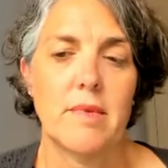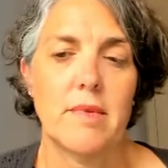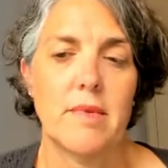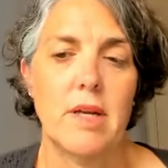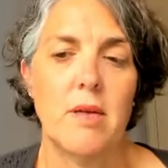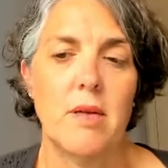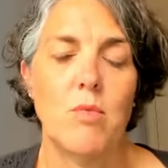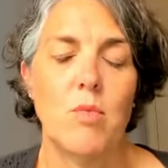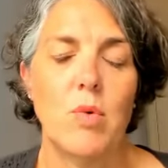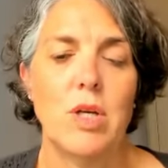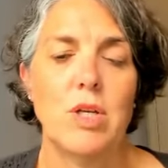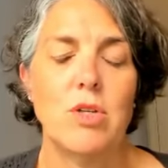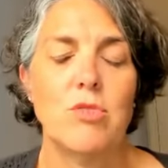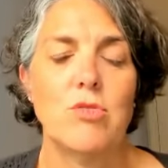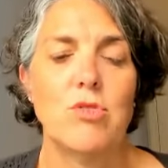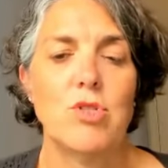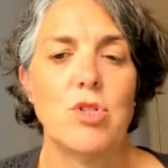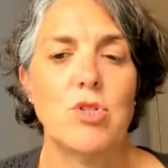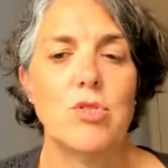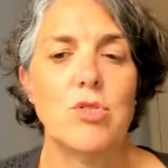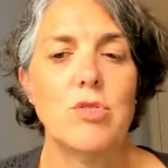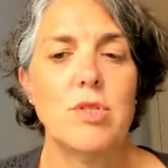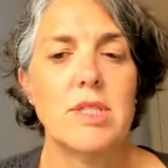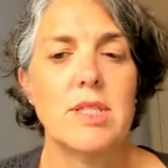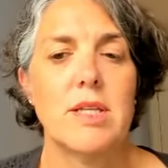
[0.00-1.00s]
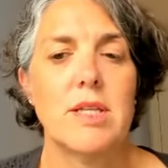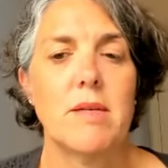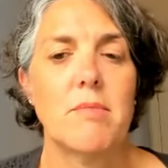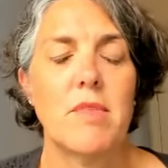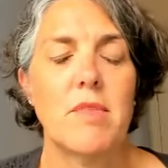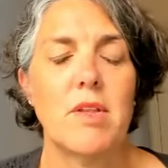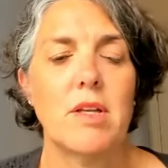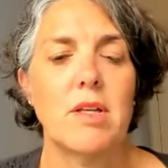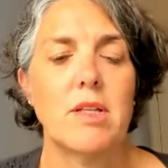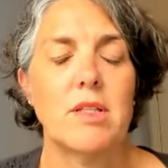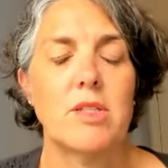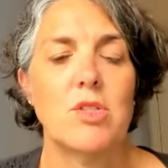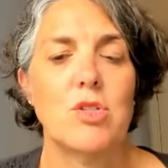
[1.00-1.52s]
And when you choose
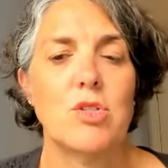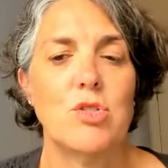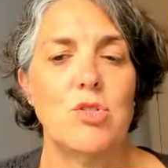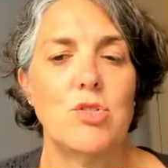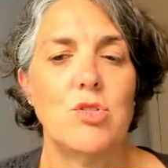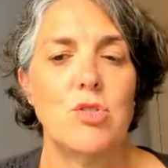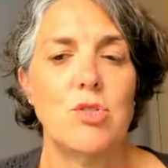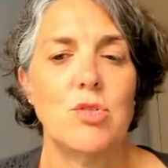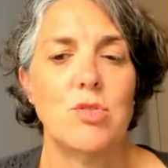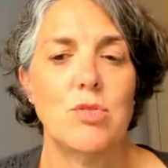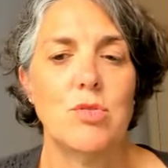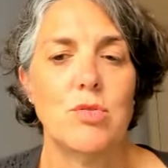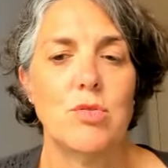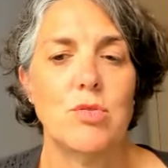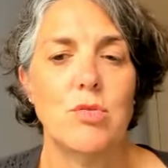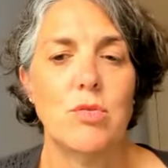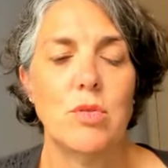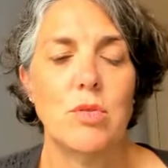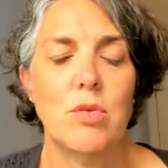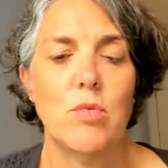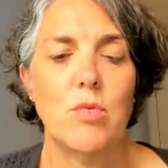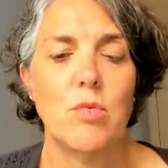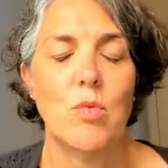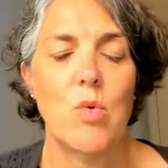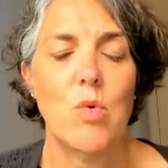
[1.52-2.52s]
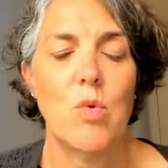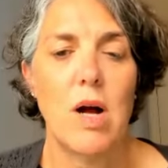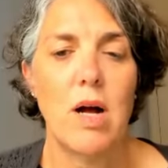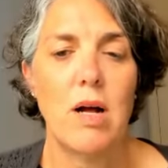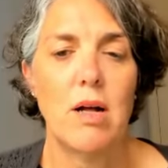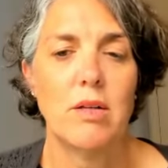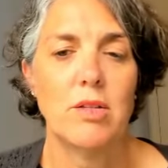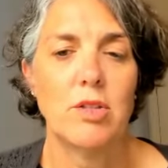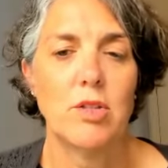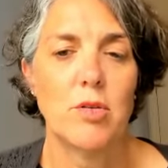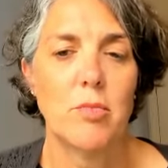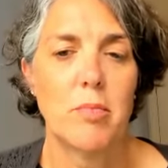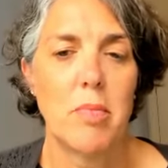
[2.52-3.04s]
something to do
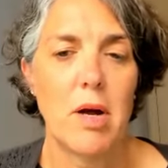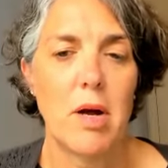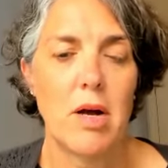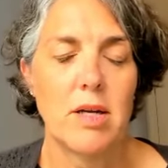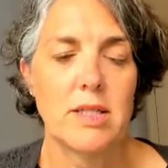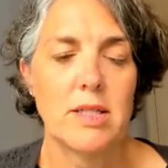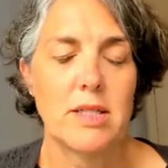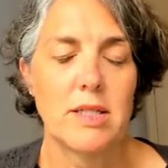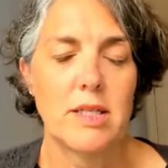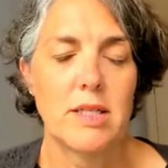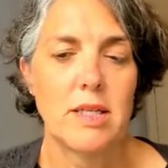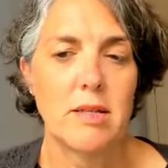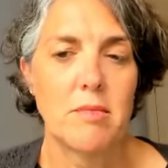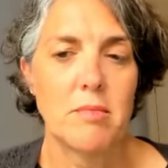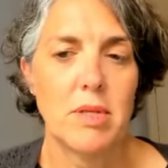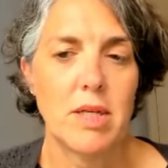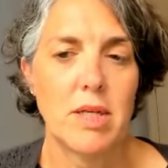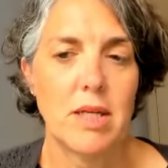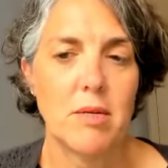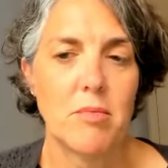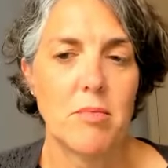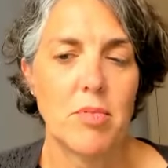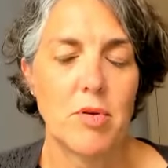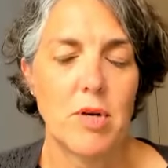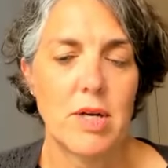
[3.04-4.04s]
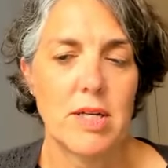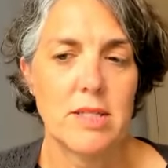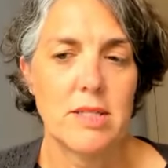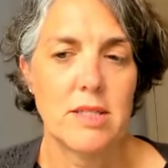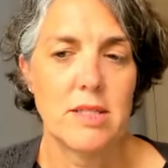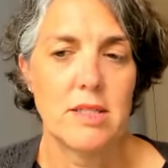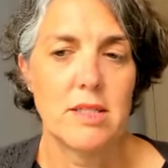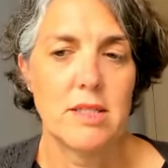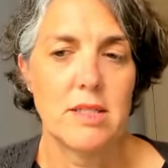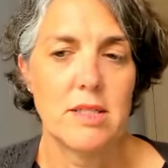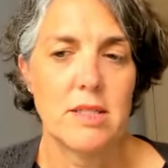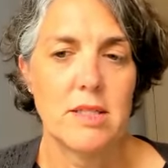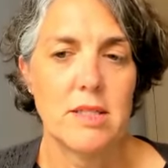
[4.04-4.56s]
while you're pausing and being
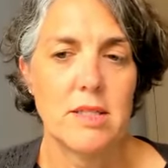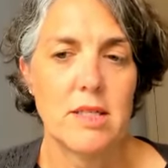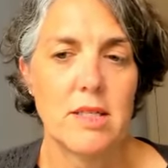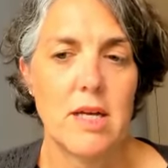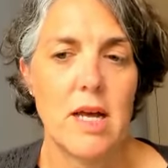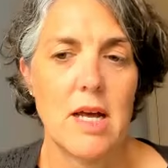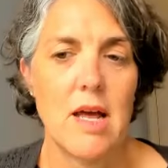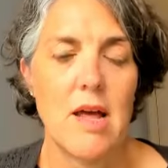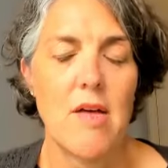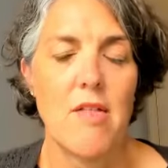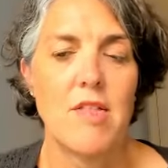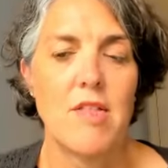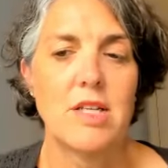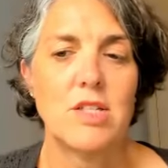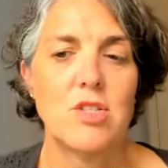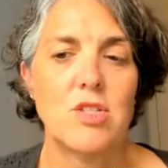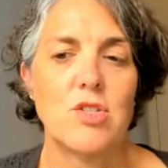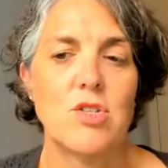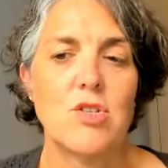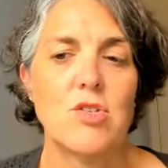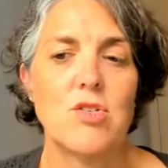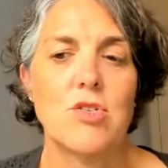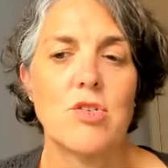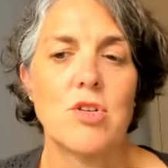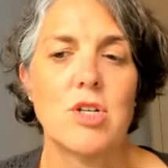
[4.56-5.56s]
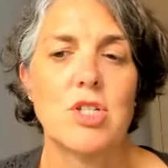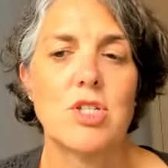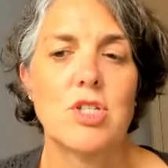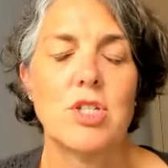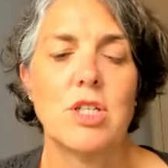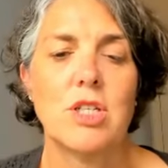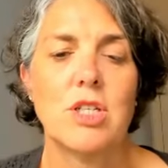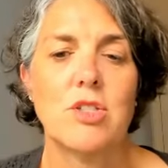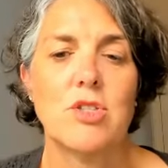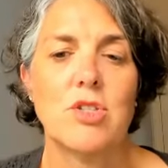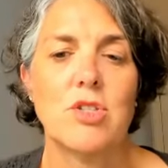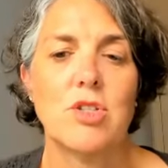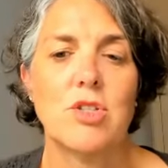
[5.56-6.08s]
present, that's
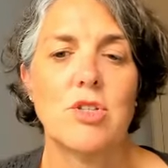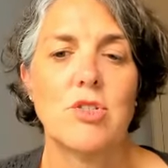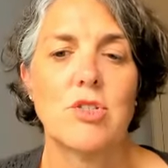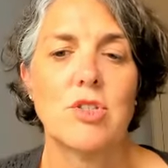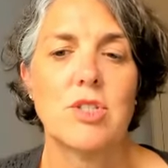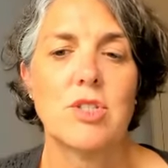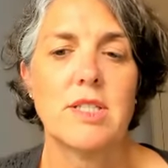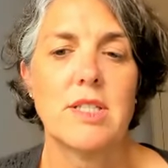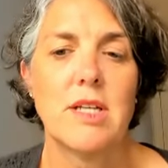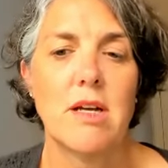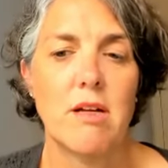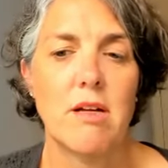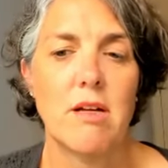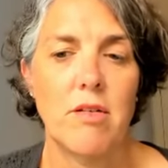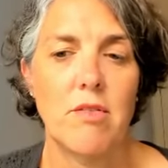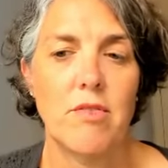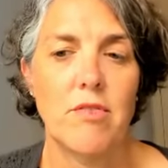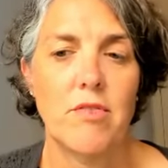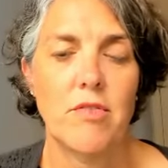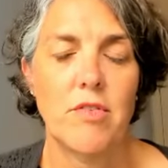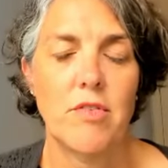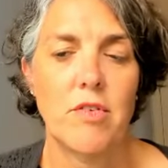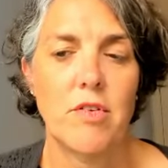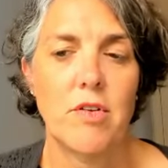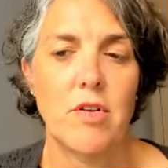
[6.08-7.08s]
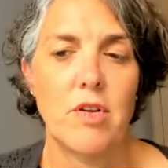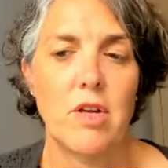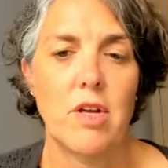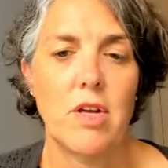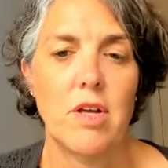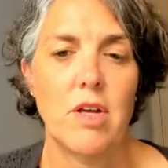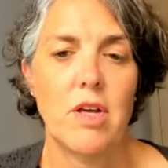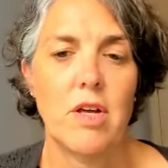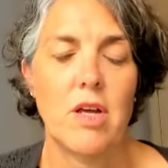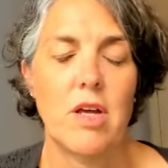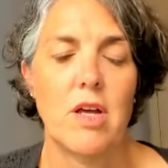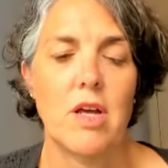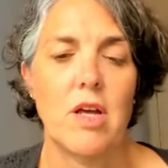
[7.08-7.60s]
nourishing to yourself,
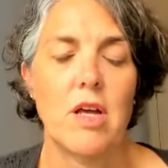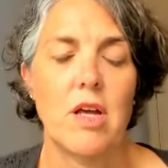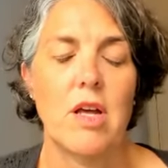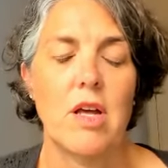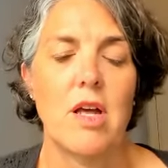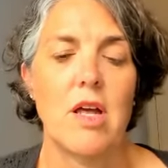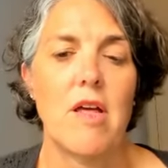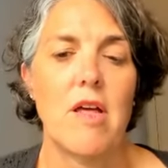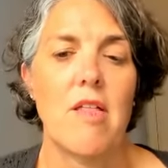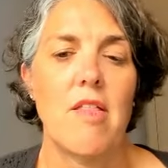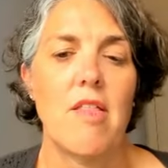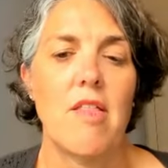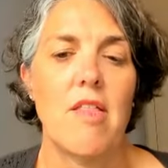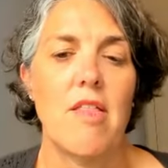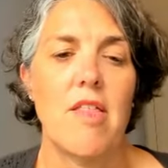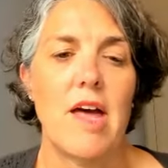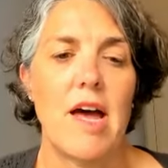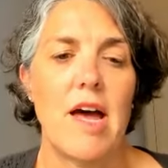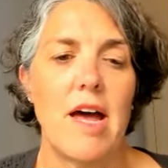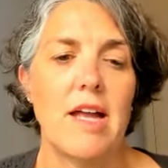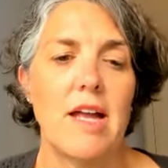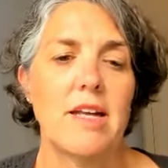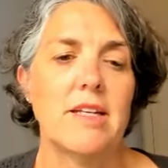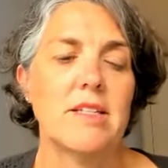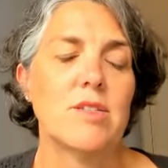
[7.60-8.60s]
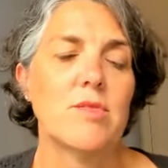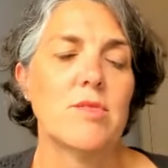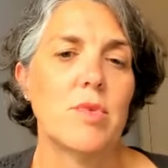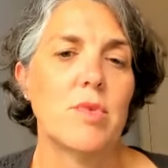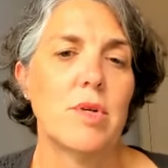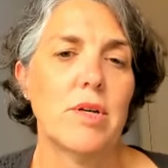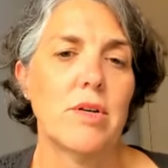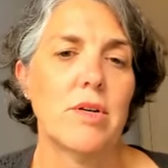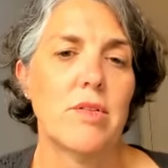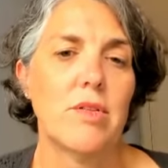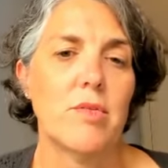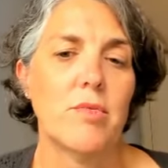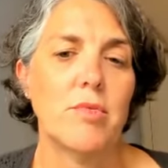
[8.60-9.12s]
that is
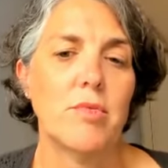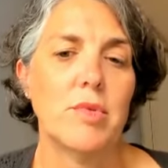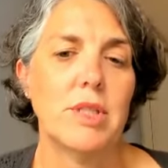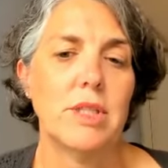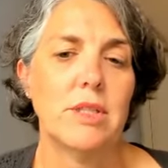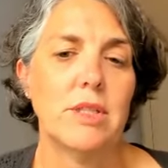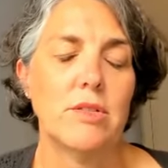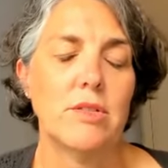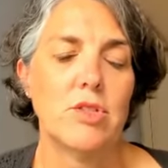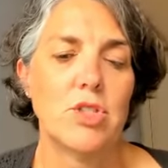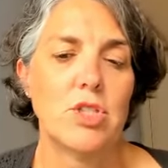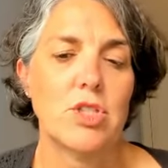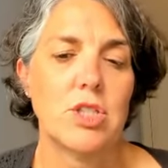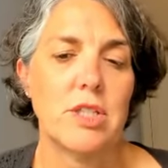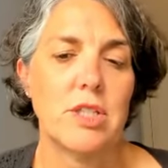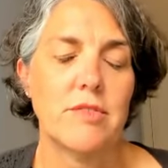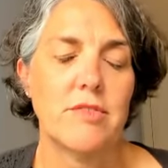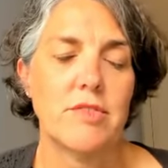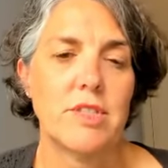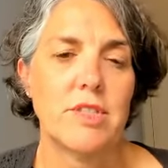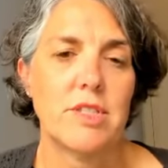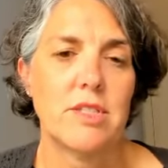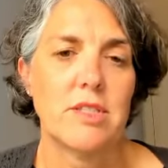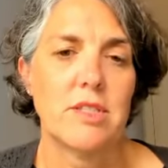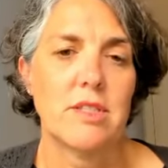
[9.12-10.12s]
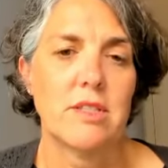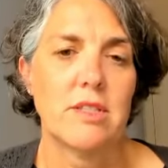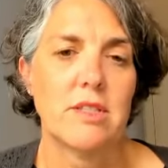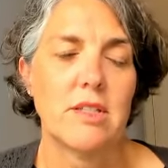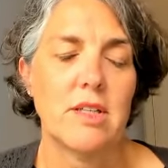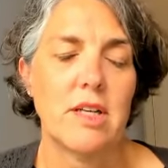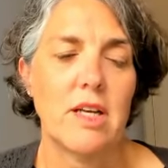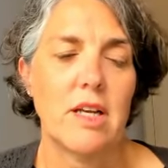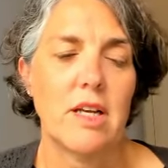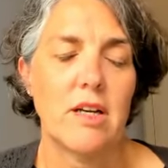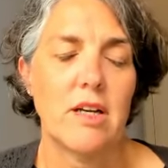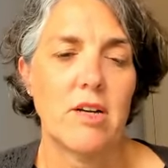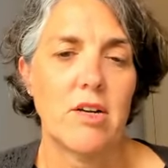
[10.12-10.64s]
where the real shifts
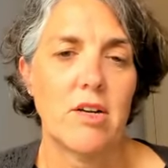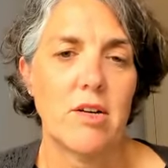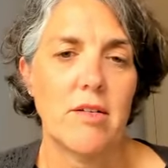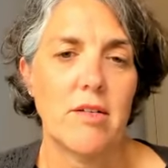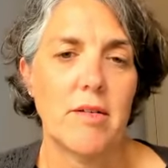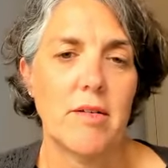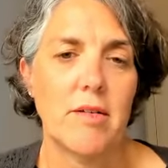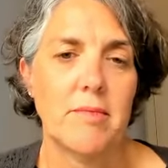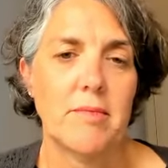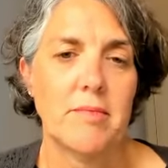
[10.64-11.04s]
can occur.